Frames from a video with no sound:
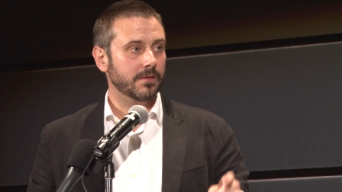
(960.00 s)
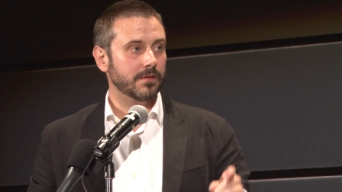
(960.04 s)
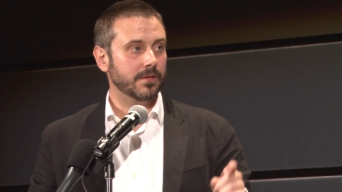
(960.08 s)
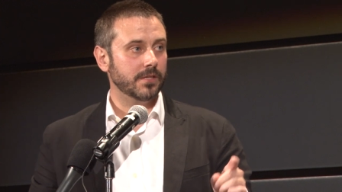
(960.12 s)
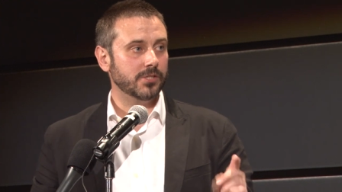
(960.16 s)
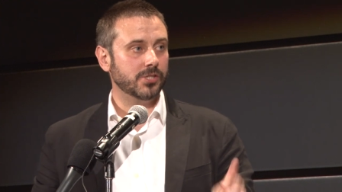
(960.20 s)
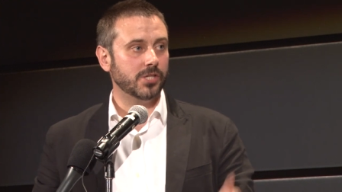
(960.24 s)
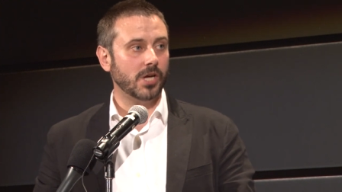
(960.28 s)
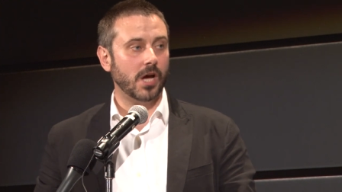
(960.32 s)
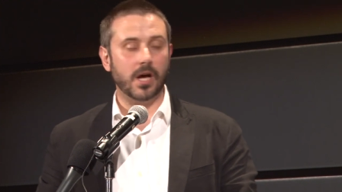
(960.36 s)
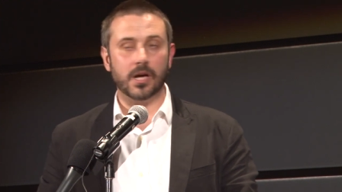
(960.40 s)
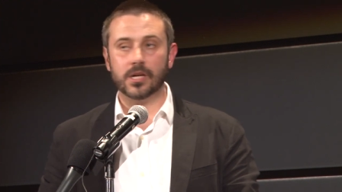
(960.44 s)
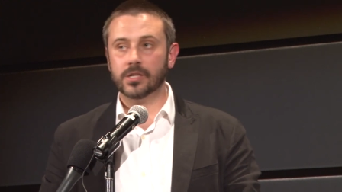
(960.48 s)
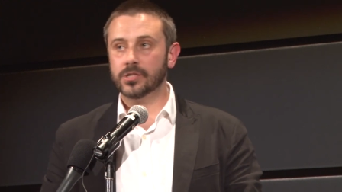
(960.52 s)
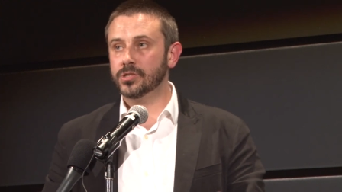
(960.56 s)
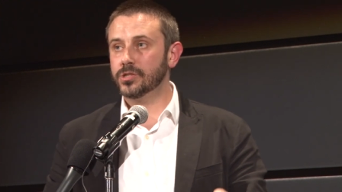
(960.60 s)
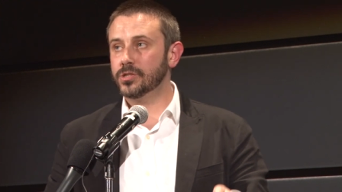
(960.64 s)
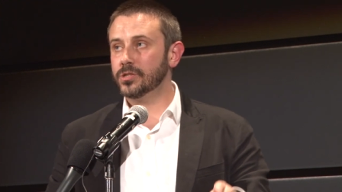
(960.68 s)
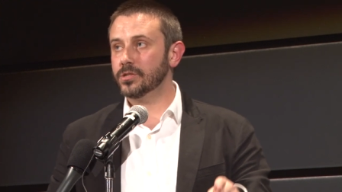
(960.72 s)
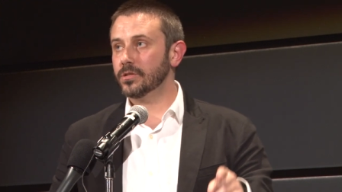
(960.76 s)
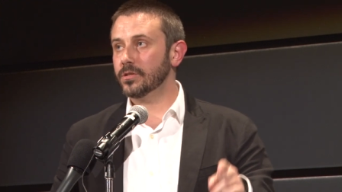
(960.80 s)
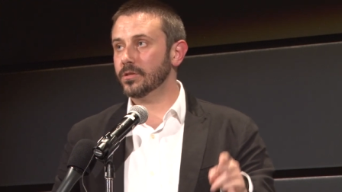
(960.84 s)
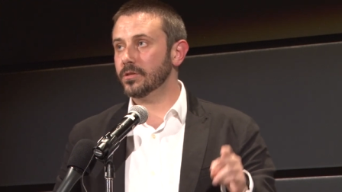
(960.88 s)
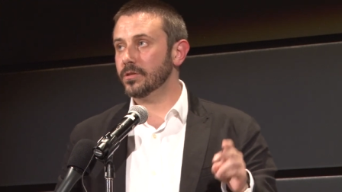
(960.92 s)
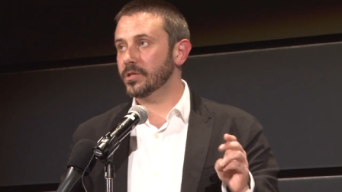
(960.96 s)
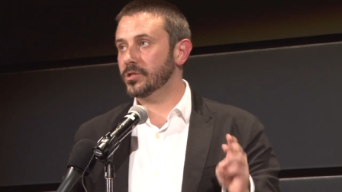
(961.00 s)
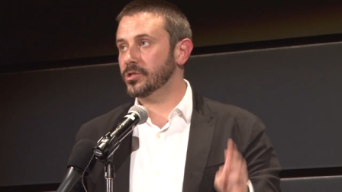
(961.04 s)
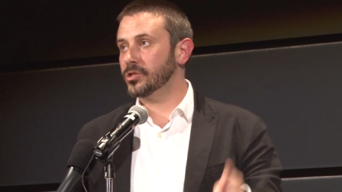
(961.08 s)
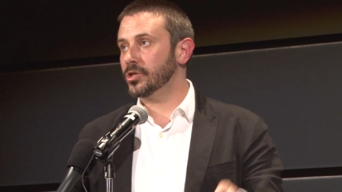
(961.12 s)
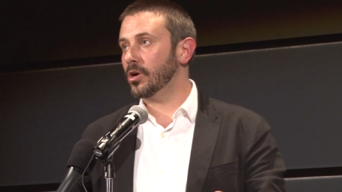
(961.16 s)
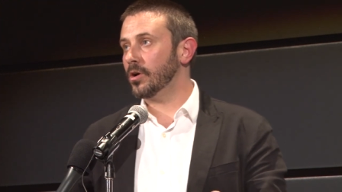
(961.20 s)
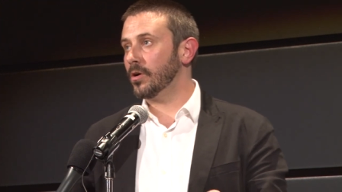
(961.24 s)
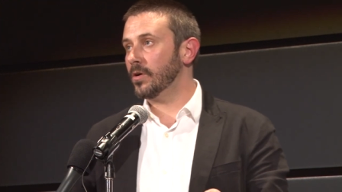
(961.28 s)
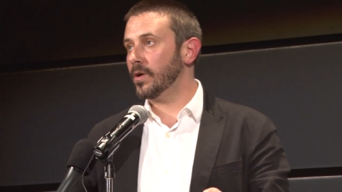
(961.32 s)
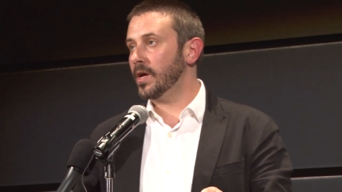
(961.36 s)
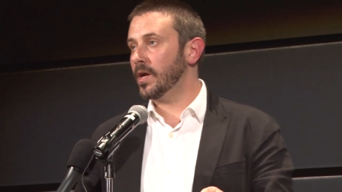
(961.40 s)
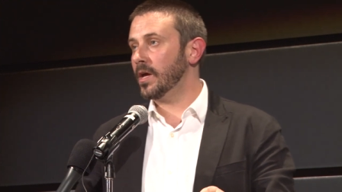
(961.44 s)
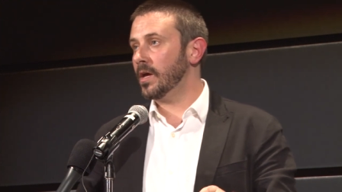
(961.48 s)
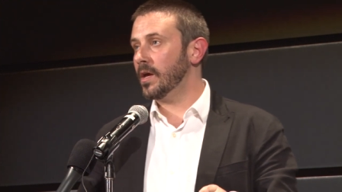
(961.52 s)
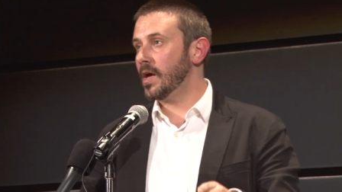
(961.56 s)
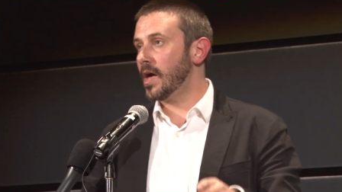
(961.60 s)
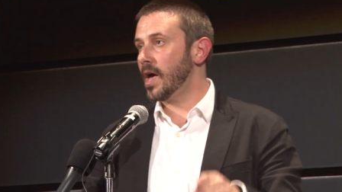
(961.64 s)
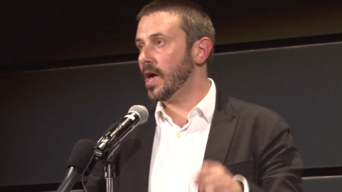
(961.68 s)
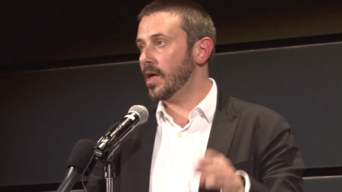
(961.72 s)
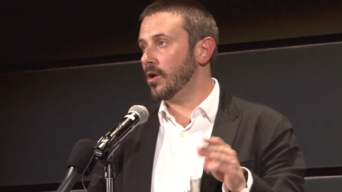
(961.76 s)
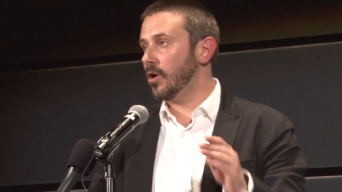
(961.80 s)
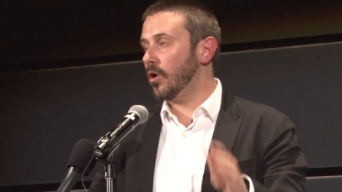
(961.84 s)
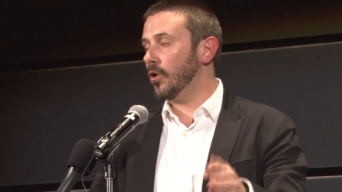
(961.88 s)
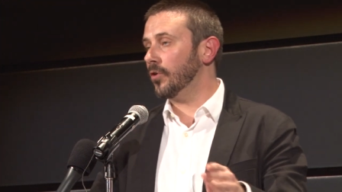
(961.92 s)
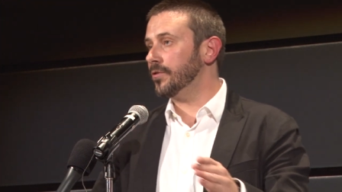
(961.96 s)
the judge, the jury,
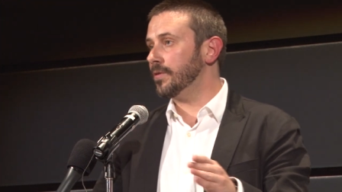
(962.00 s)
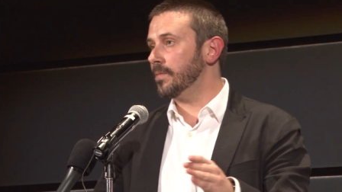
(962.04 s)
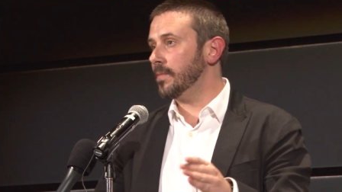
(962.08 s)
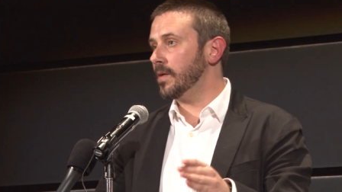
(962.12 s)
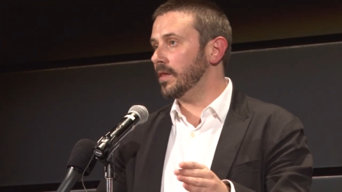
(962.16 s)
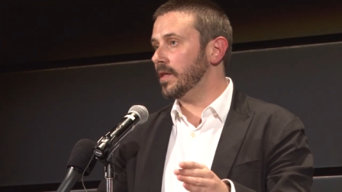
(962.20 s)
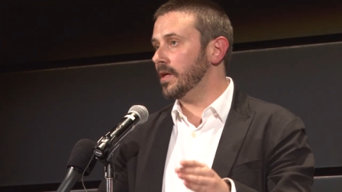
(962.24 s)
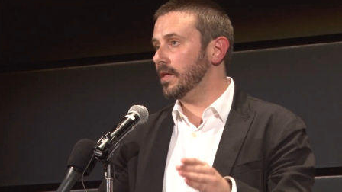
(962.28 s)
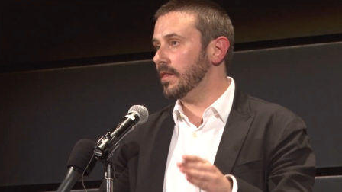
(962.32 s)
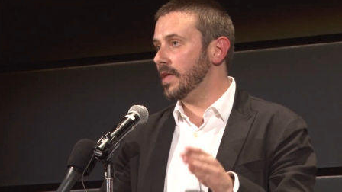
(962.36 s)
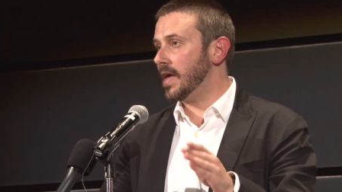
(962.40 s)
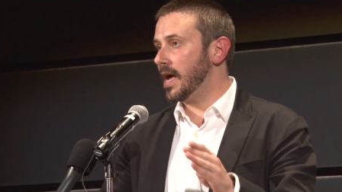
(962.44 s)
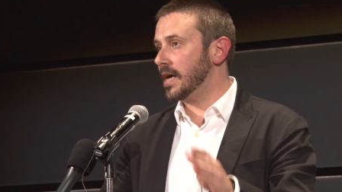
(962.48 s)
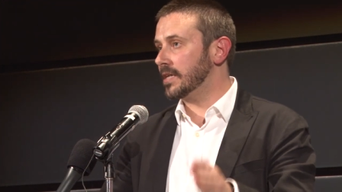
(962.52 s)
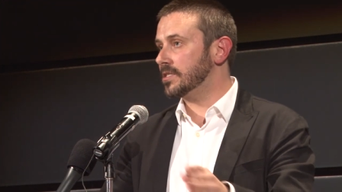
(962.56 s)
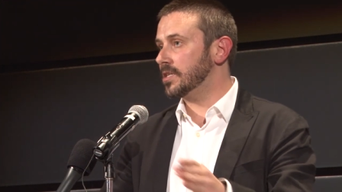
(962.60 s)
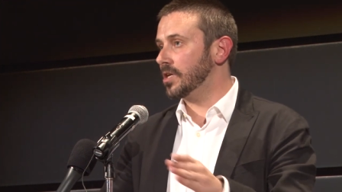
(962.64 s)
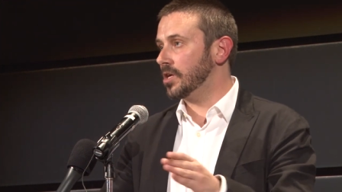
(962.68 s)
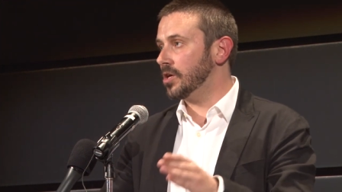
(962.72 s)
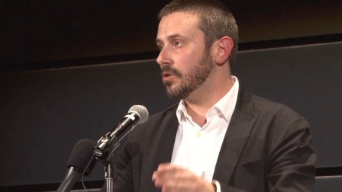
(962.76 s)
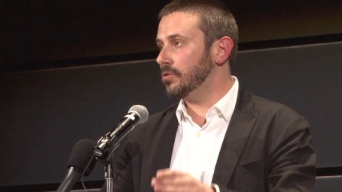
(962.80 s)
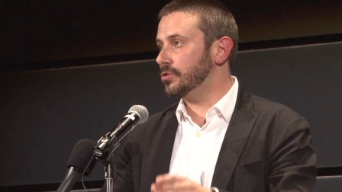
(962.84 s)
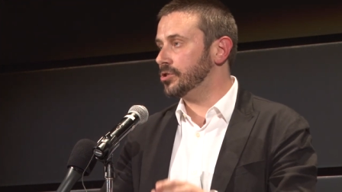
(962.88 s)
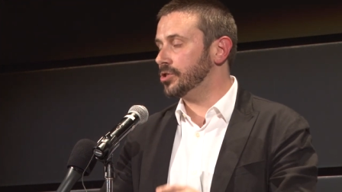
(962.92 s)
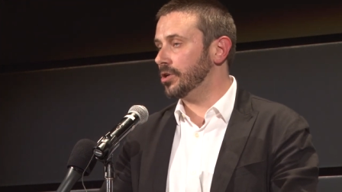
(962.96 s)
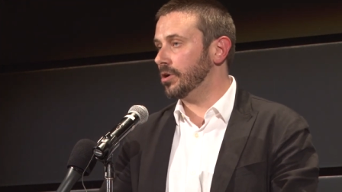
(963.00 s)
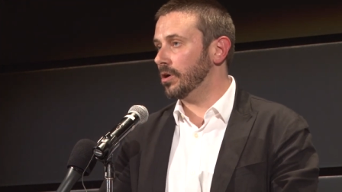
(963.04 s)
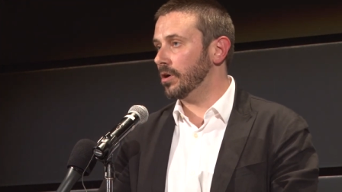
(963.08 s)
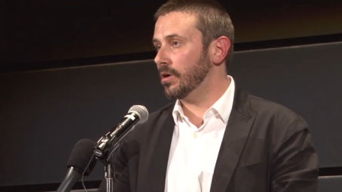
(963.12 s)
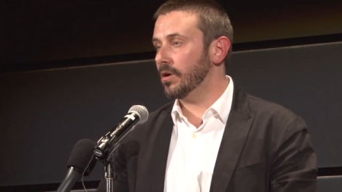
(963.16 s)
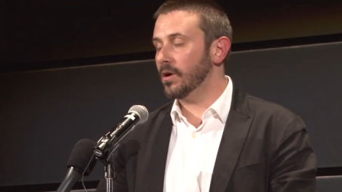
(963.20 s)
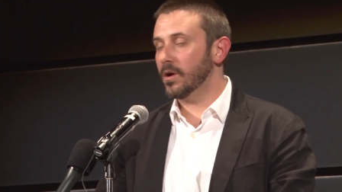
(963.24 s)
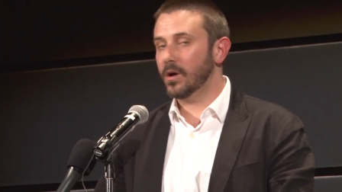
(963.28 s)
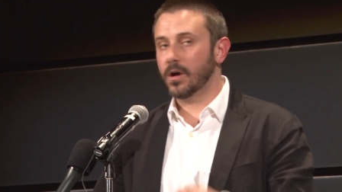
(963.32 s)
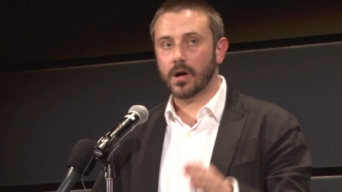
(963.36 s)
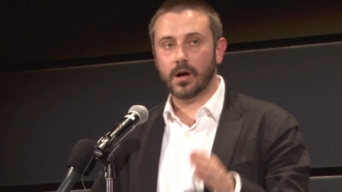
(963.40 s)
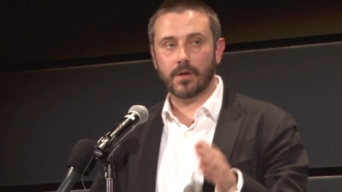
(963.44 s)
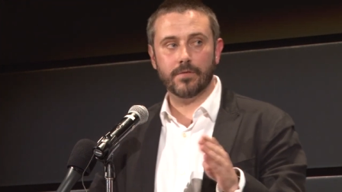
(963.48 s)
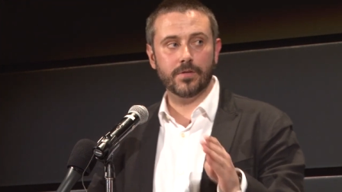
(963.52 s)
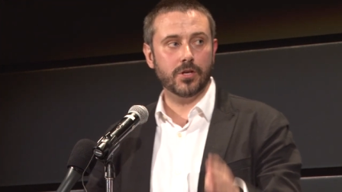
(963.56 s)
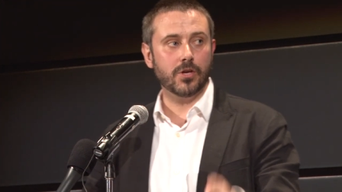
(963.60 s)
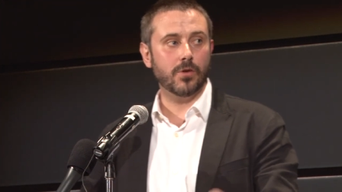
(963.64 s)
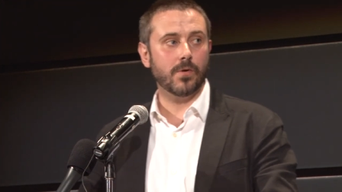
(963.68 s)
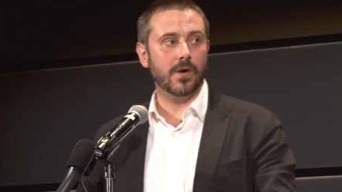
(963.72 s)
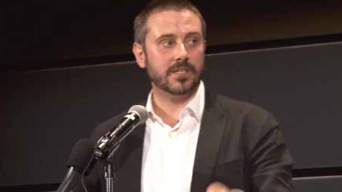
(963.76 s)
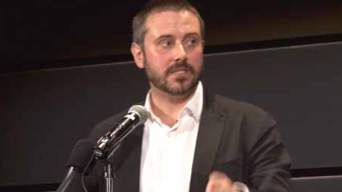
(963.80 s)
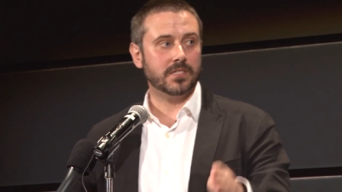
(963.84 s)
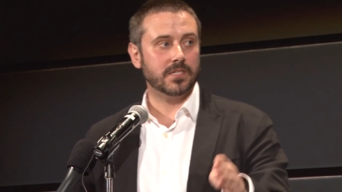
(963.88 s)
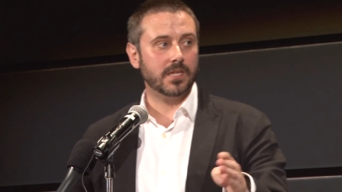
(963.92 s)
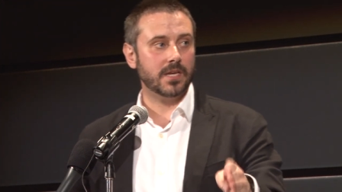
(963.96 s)
and ultimately the executioner of a
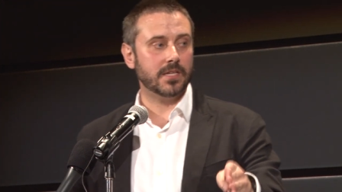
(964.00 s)
U.S.